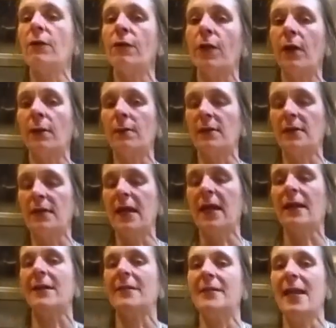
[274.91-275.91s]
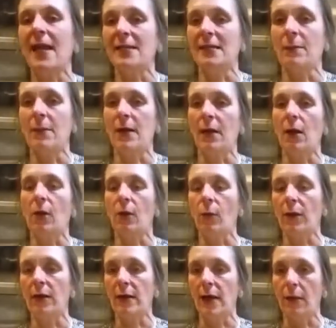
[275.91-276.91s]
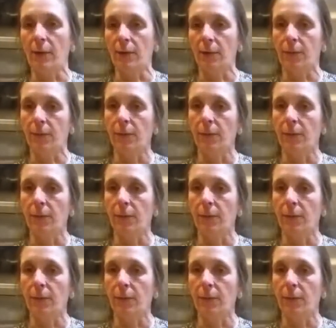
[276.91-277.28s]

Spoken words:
for him to stand because he hasn't made it all the way down.